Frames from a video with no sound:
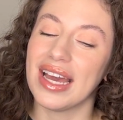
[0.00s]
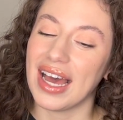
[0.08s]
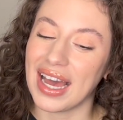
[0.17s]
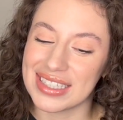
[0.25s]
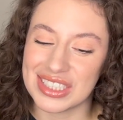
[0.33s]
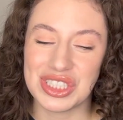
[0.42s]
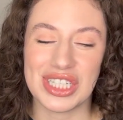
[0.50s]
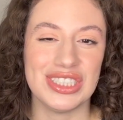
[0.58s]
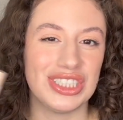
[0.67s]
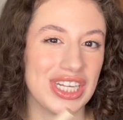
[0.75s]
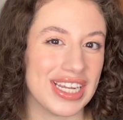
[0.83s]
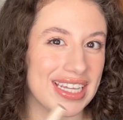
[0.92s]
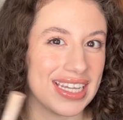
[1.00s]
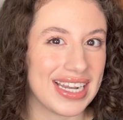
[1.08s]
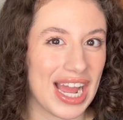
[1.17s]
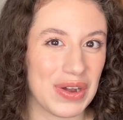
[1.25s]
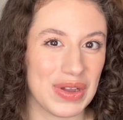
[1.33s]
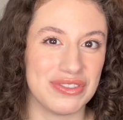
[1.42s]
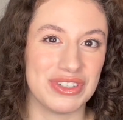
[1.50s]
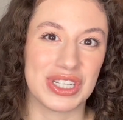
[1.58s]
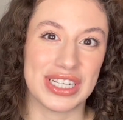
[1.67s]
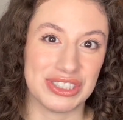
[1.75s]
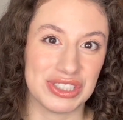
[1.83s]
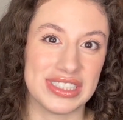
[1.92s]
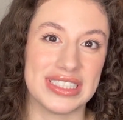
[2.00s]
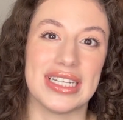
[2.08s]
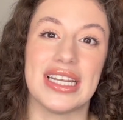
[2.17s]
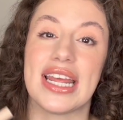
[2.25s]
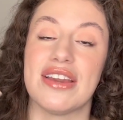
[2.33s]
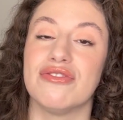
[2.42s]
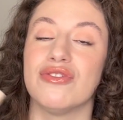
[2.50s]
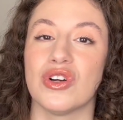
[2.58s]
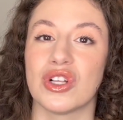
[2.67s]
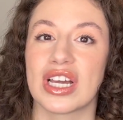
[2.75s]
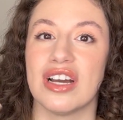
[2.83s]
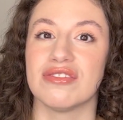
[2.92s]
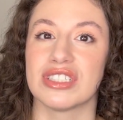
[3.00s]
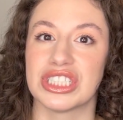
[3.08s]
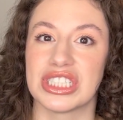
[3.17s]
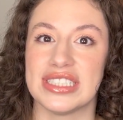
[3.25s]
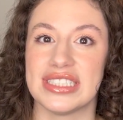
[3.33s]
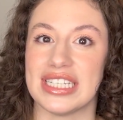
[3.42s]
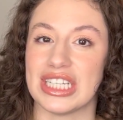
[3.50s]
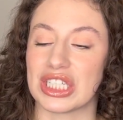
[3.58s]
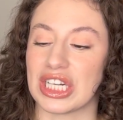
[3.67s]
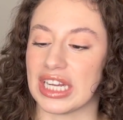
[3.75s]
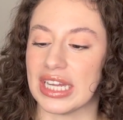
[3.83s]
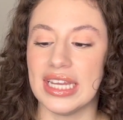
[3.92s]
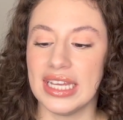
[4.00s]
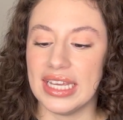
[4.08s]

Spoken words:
I suggest checking it out if you're interested in a full coverage concealer.